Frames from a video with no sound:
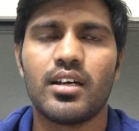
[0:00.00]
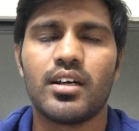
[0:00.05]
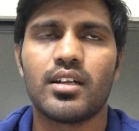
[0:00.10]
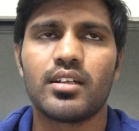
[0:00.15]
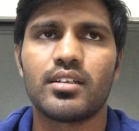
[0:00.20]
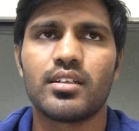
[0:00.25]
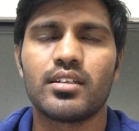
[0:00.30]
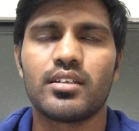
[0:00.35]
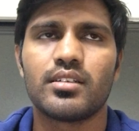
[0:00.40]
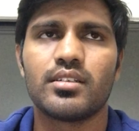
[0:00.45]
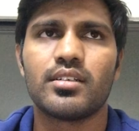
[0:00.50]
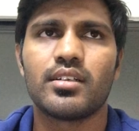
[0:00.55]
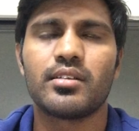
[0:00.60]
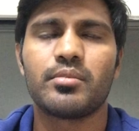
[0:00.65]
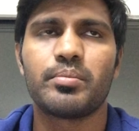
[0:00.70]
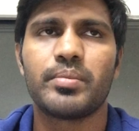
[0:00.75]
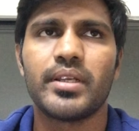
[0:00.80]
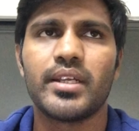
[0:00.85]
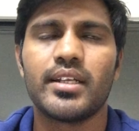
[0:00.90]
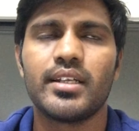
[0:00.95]
and the
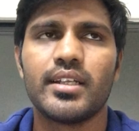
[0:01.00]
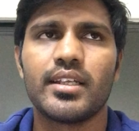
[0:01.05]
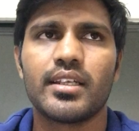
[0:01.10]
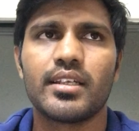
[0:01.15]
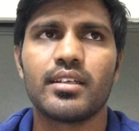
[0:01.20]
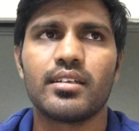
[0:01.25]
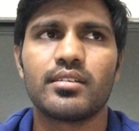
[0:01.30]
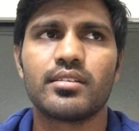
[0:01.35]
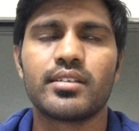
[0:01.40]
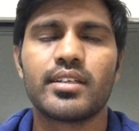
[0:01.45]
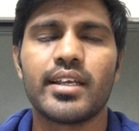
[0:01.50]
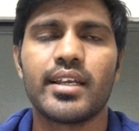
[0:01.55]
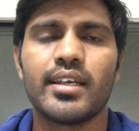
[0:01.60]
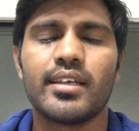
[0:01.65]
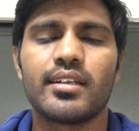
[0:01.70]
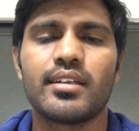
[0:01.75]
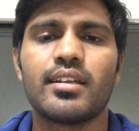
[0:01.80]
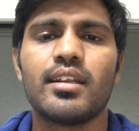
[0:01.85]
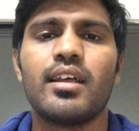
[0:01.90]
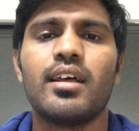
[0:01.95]
speeding and the
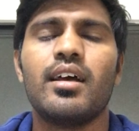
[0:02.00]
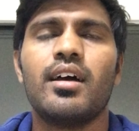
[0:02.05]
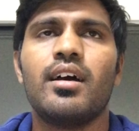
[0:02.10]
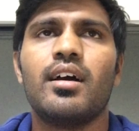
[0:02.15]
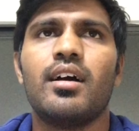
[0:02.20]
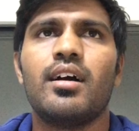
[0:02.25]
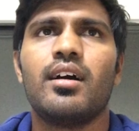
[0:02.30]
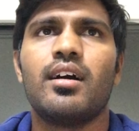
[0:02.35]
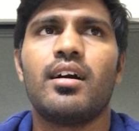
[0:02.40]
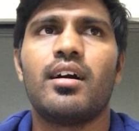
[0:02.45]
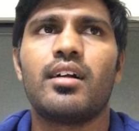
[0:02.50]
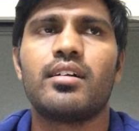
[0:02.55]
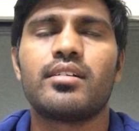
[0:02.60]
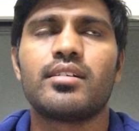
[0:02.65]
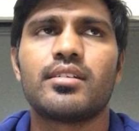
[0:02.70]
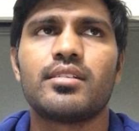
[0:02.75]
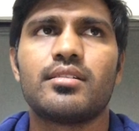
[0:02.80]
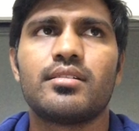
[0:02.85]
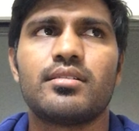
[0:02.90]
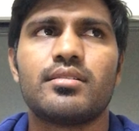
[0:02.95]
gear
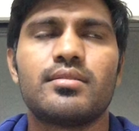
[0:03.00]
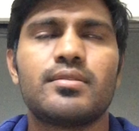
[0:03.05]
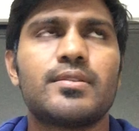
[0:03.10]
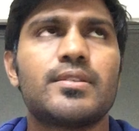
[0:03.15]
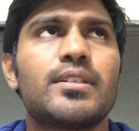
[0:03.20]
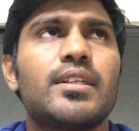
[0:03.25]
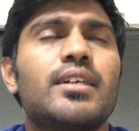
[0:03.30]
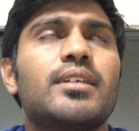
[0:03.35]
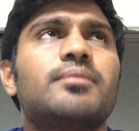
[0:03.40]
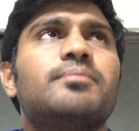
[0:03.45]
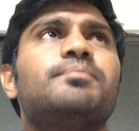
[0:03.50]
and